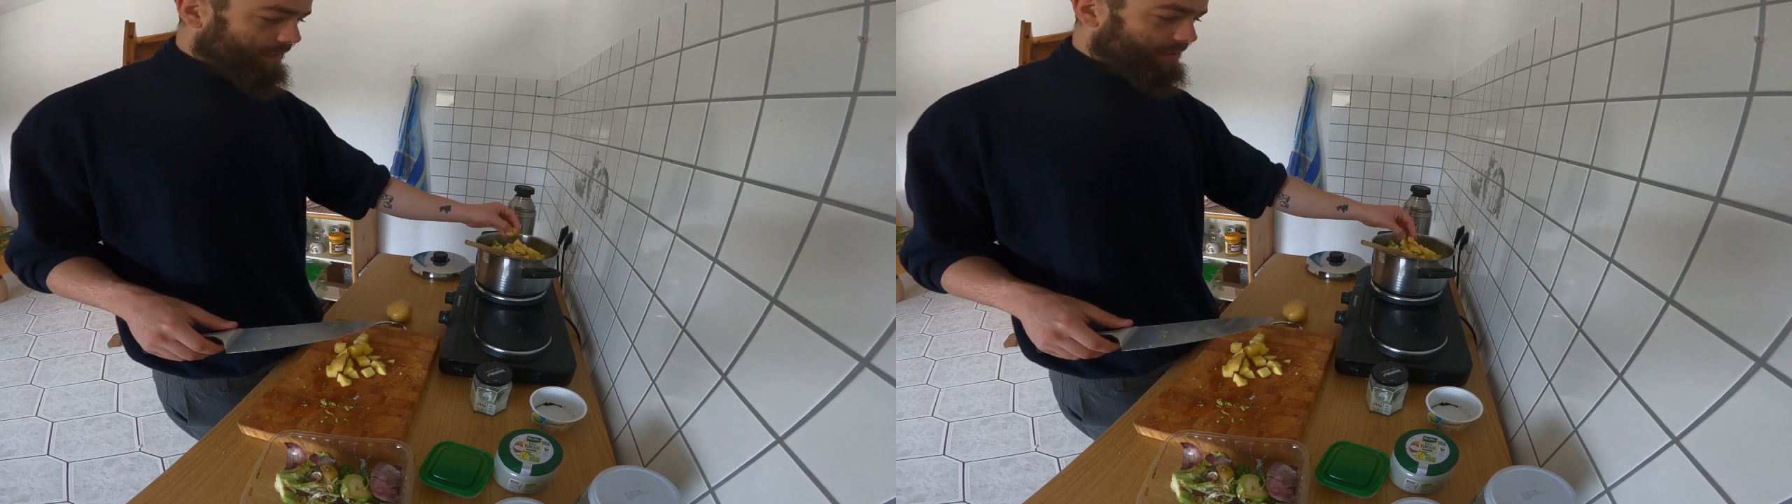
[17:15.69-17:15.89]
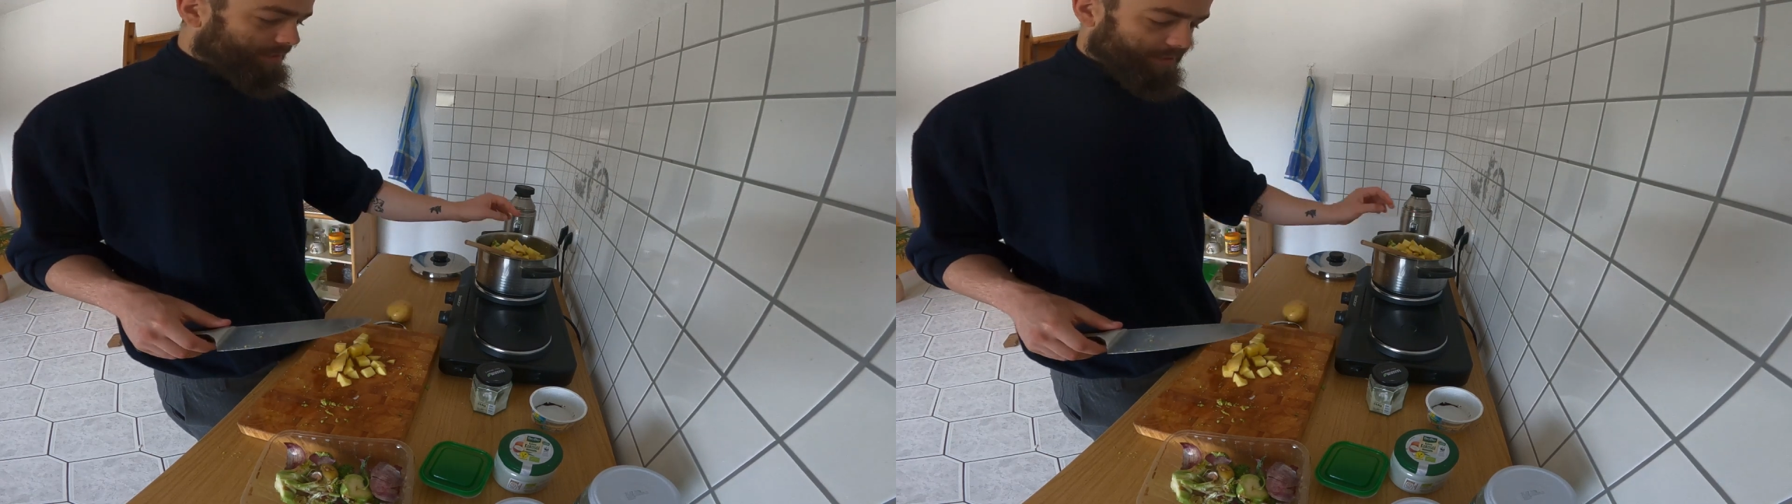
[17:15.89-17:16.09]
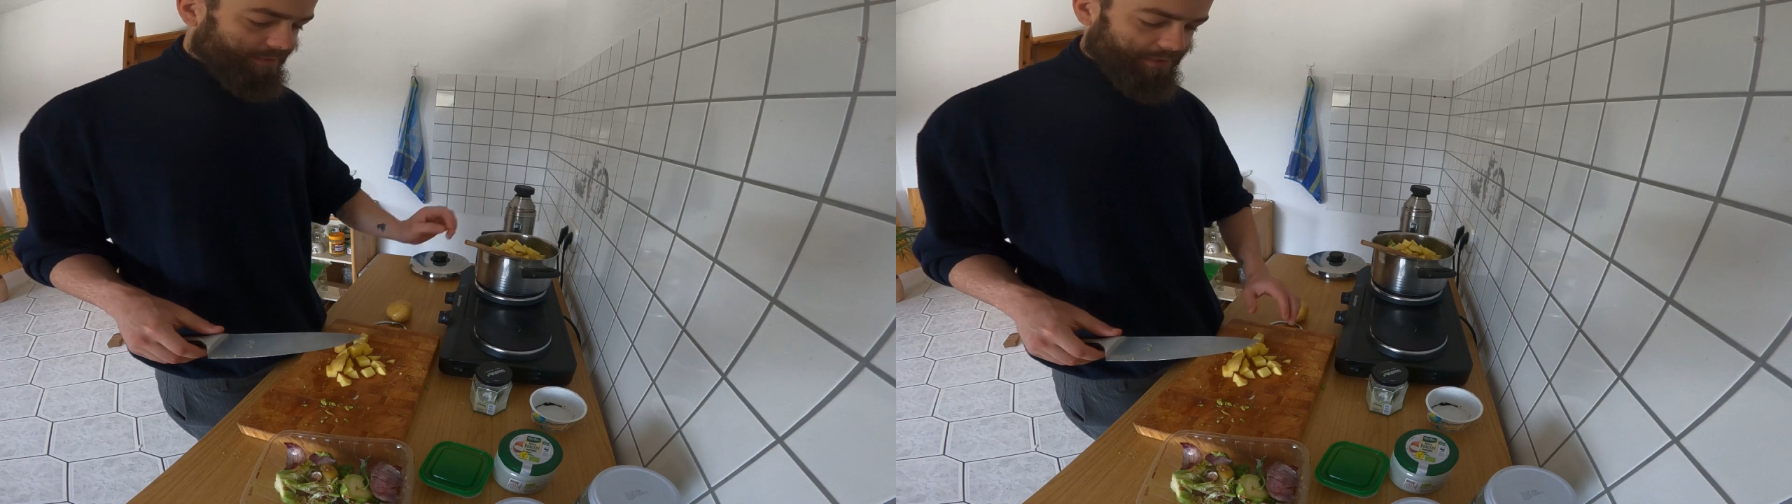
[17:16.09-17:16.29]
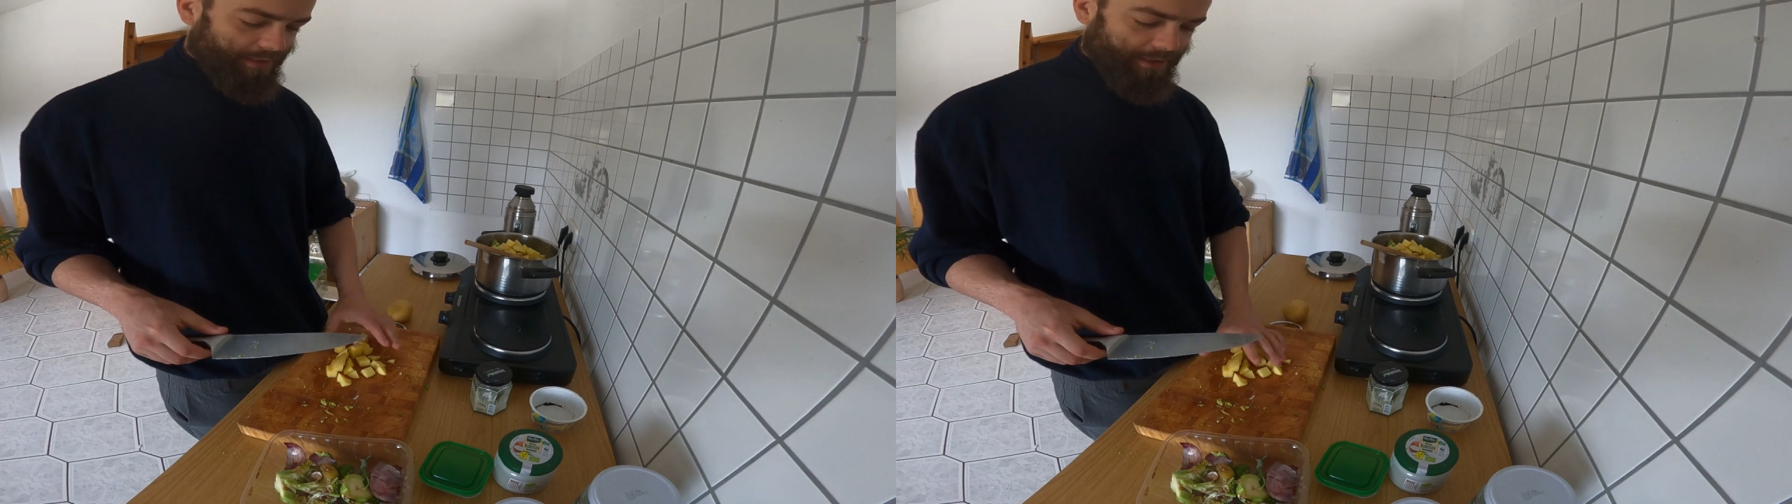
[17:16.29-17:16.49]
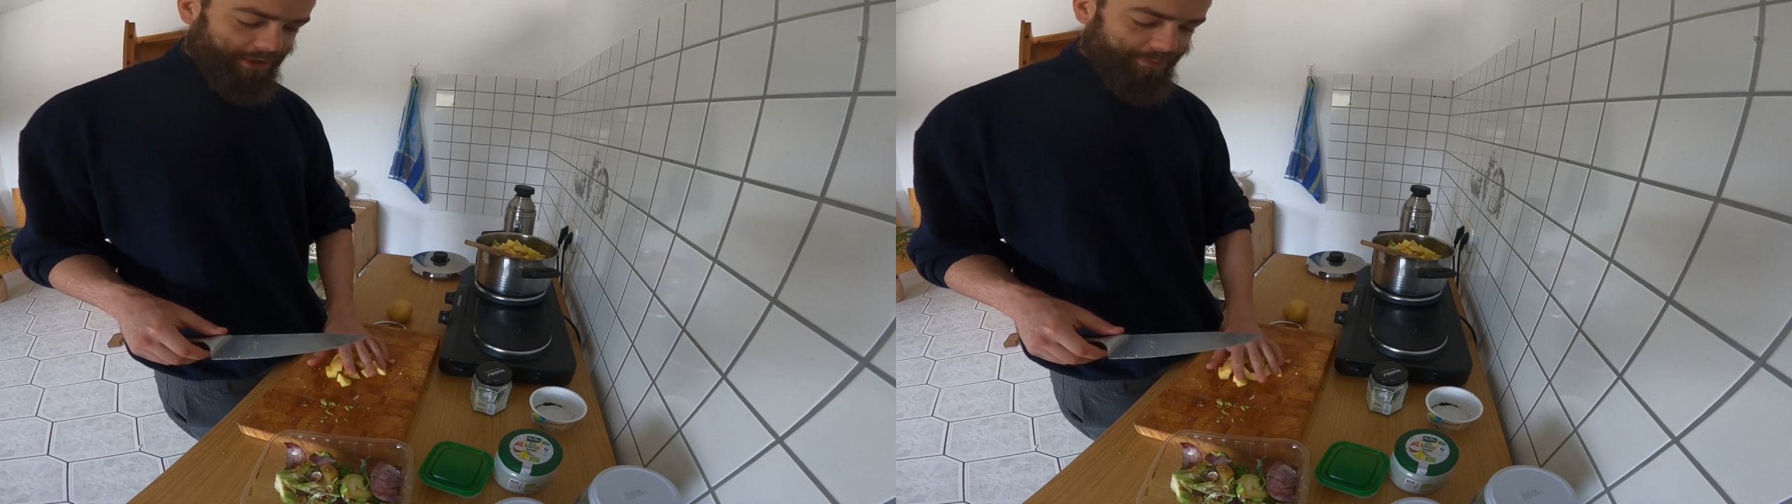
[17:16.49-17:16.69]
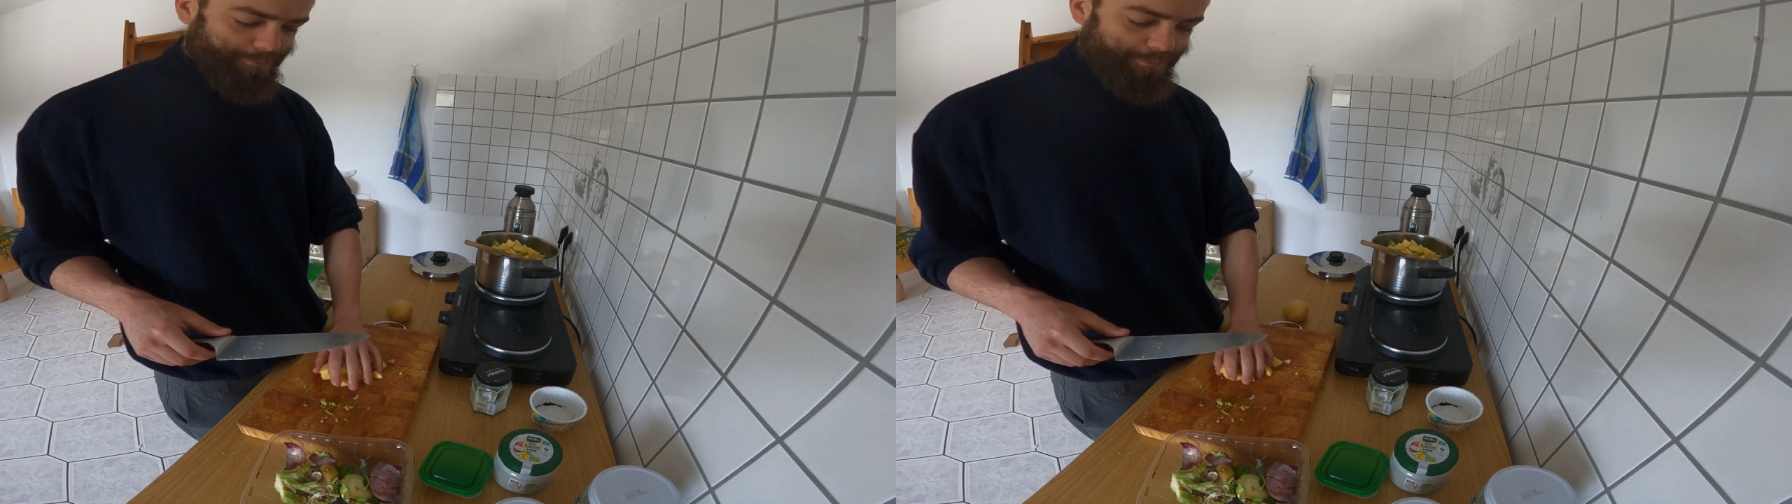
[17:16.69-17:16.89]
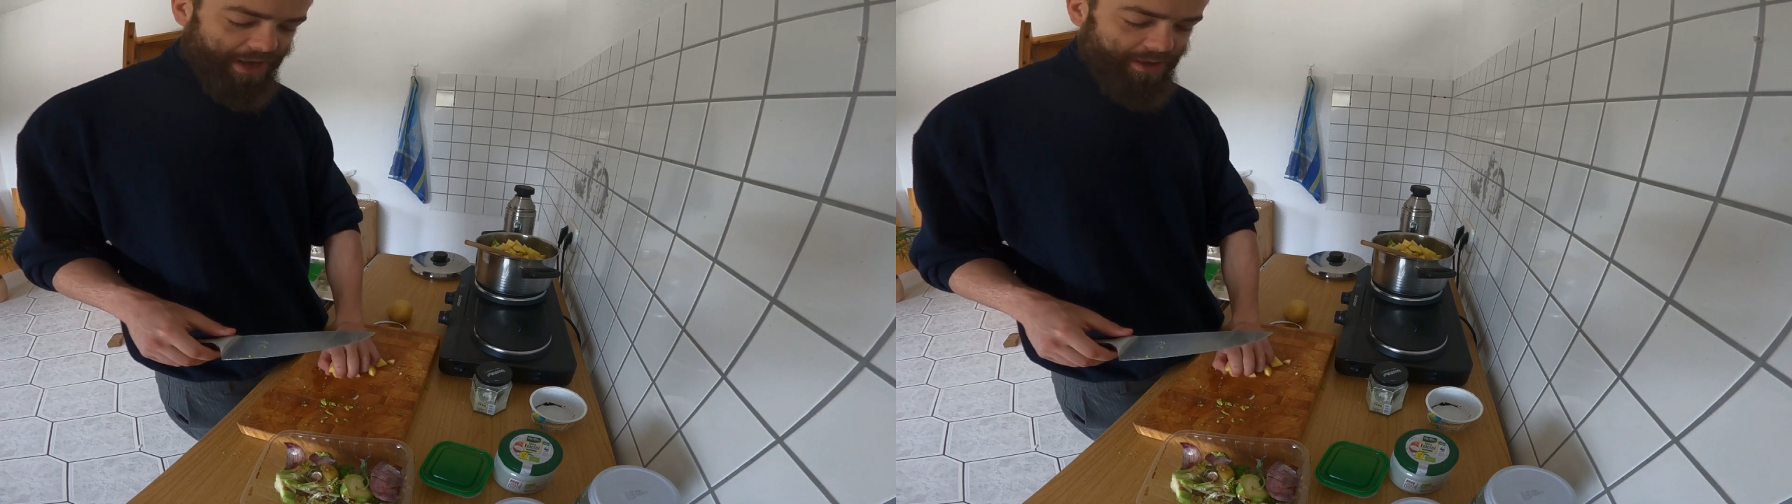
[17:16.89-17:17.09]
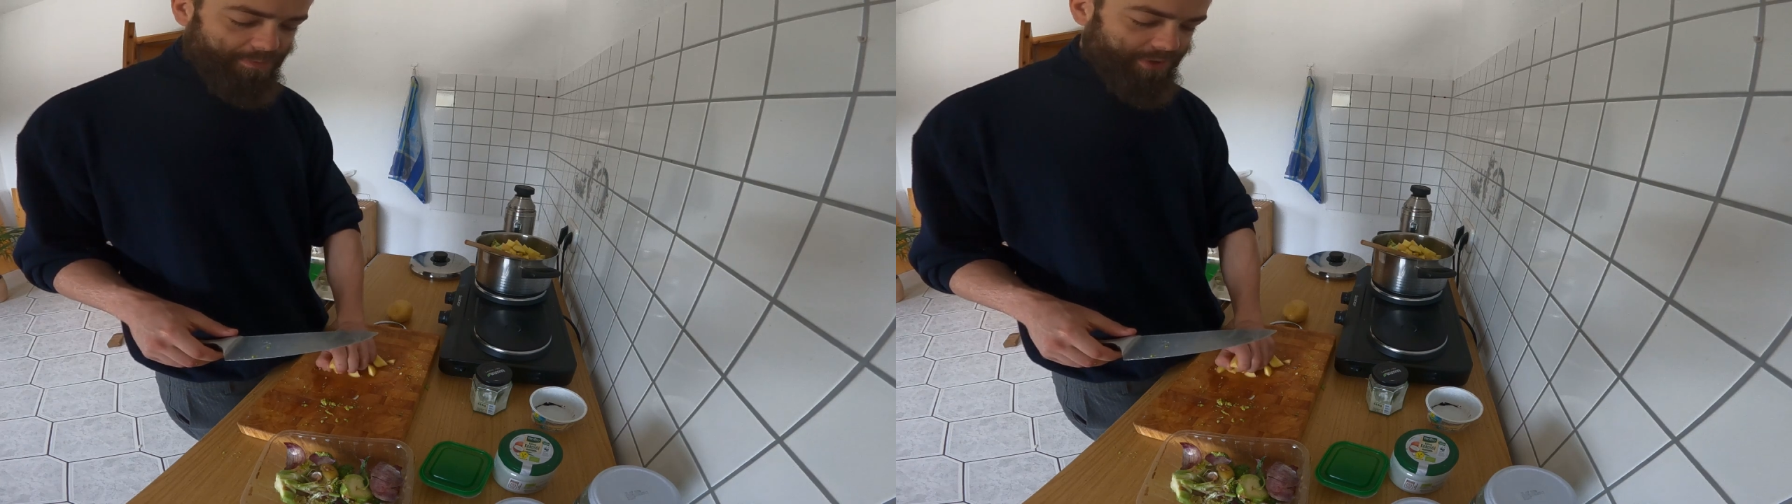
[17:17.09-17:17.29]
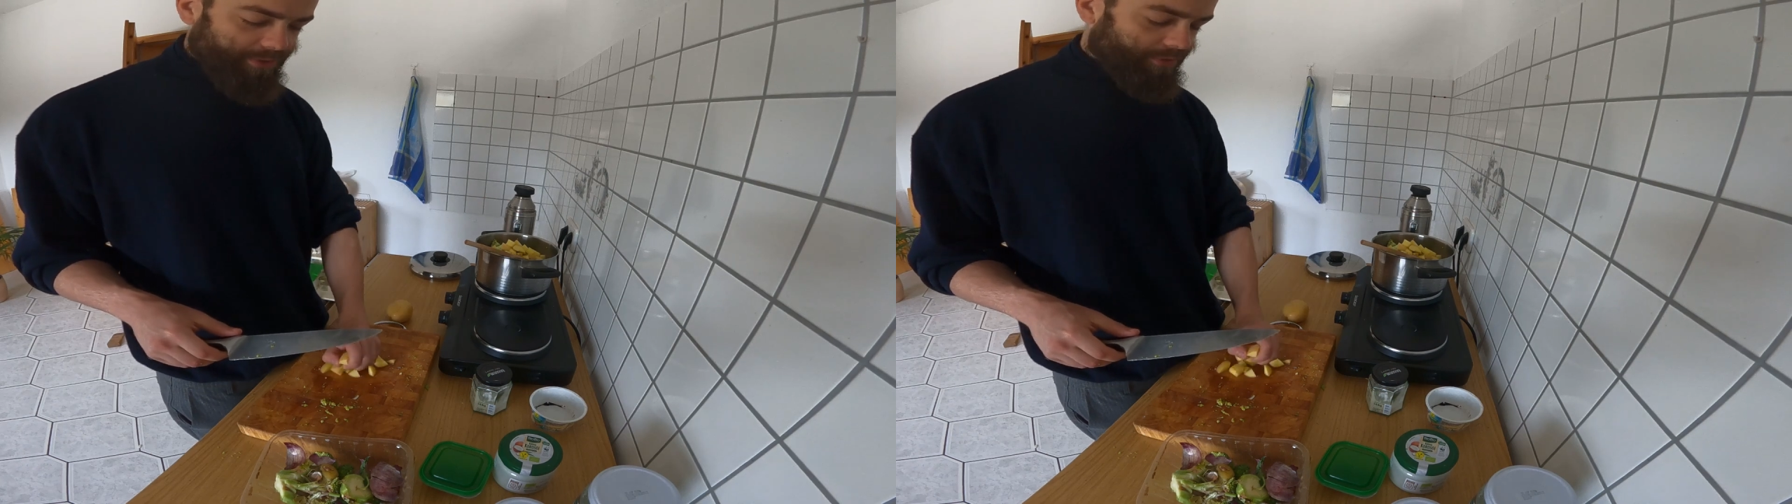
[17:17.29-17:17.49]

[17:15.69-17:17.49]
idea that I may be